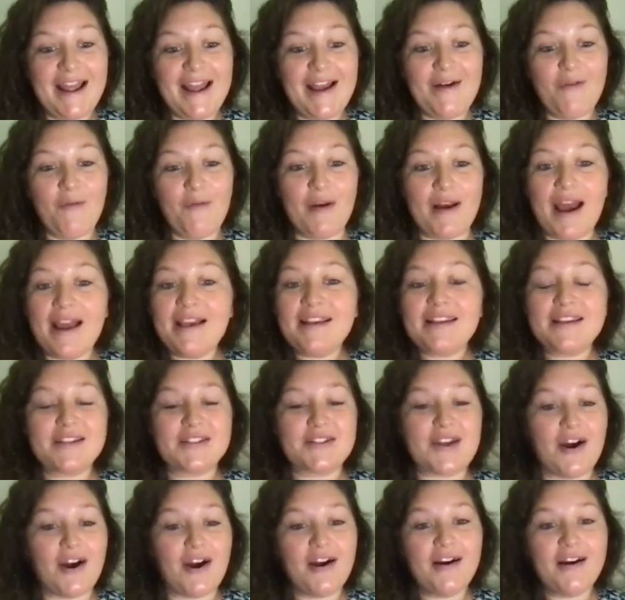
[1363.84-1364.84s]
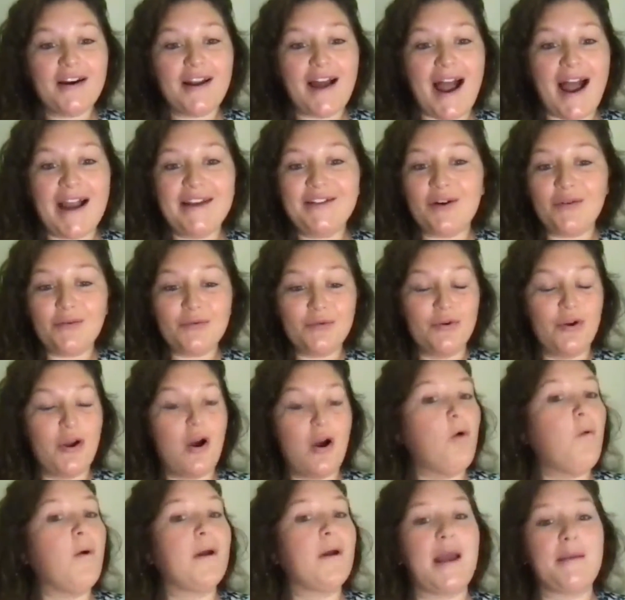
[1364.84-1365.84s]
when I start, I don't
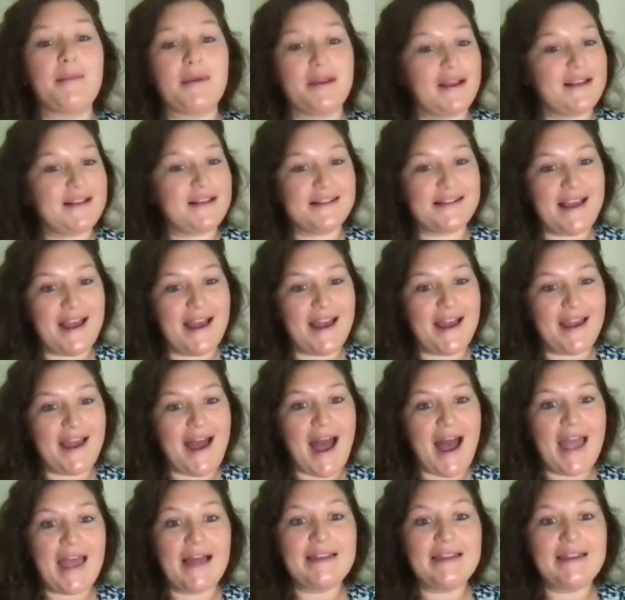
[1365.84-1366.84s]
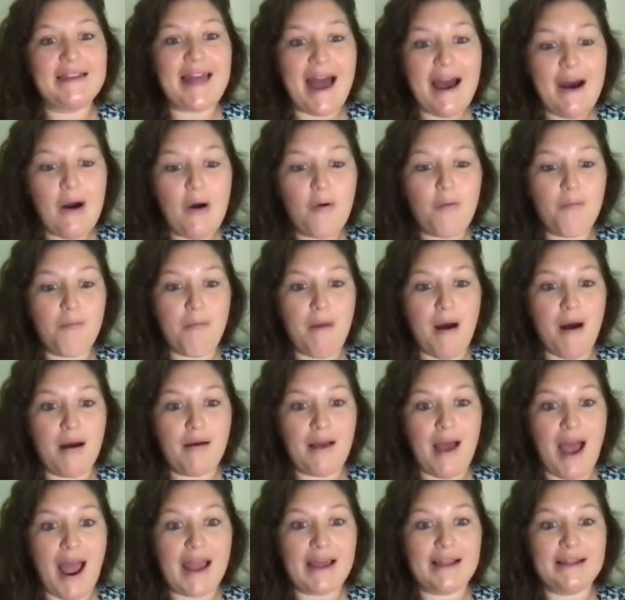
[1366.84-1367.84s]
know what I'm going to say. I
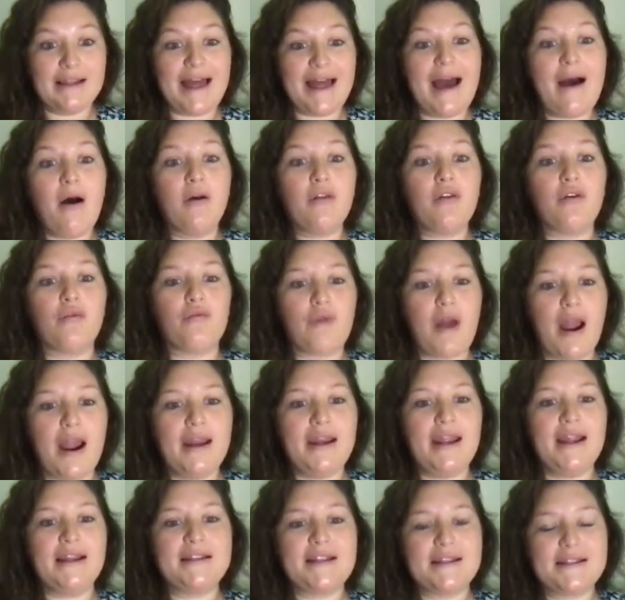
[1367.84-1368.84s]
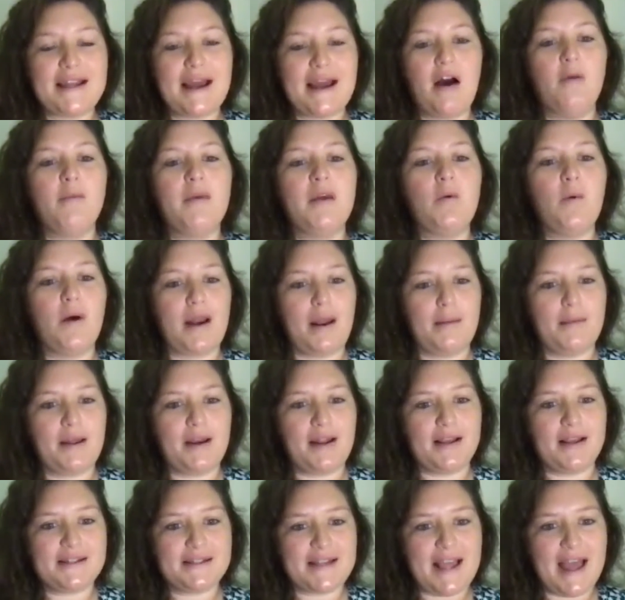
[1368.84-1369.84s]
allow the writing to tell me what I'm
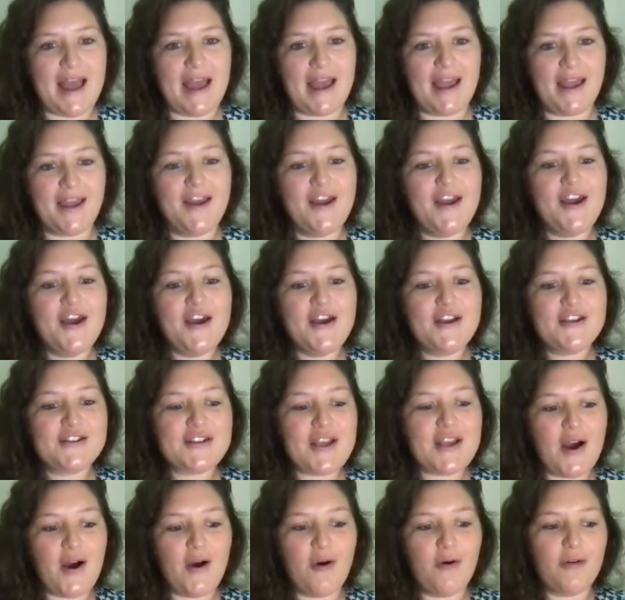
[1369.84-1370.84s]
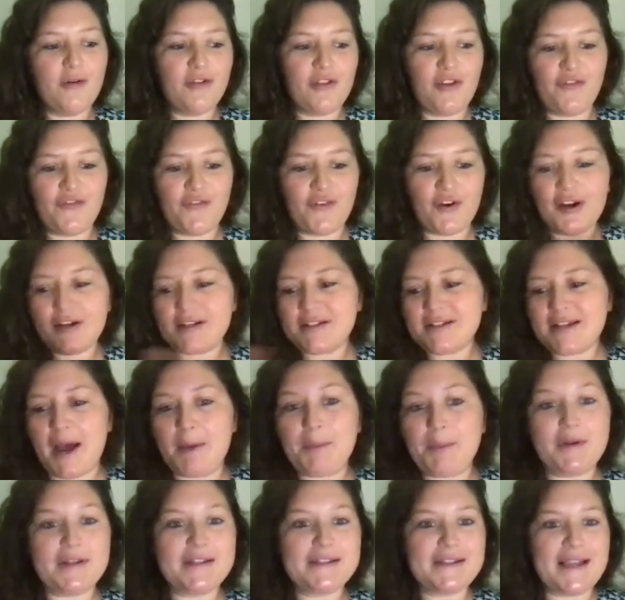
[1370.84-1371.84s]
going to say. So the first
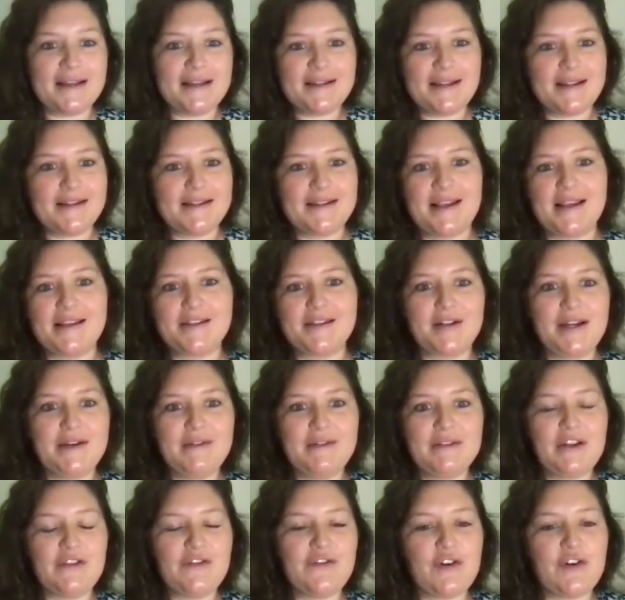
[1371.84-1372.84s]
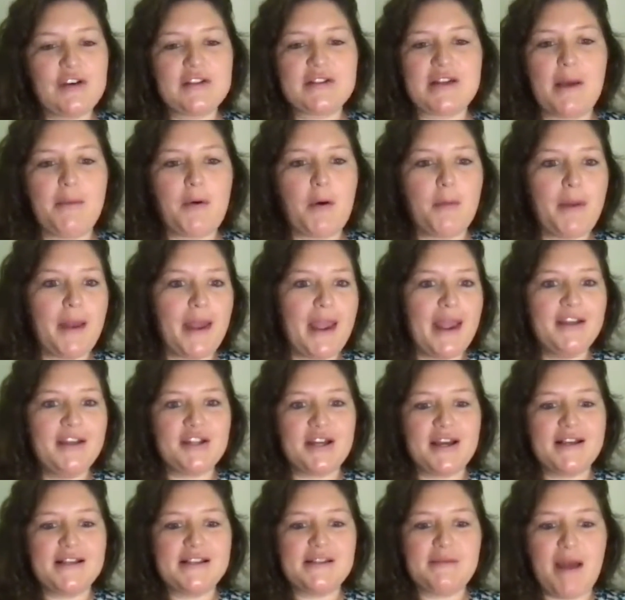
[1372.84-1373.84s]
couple sentences or even the first couple
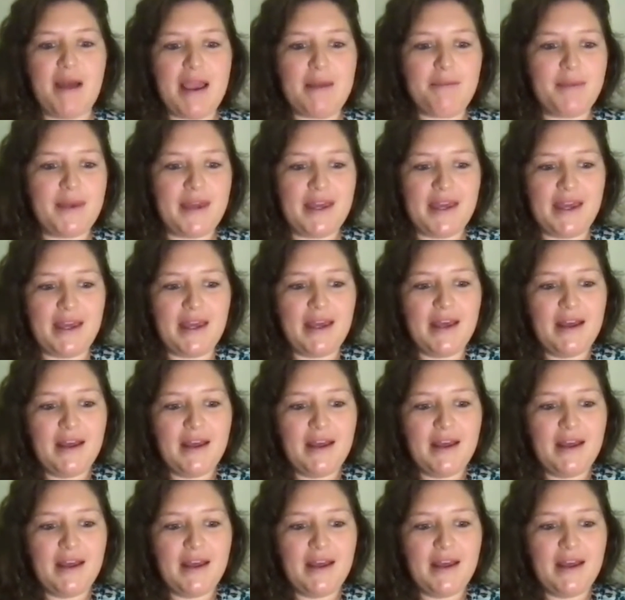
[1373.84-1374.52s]
pages might be,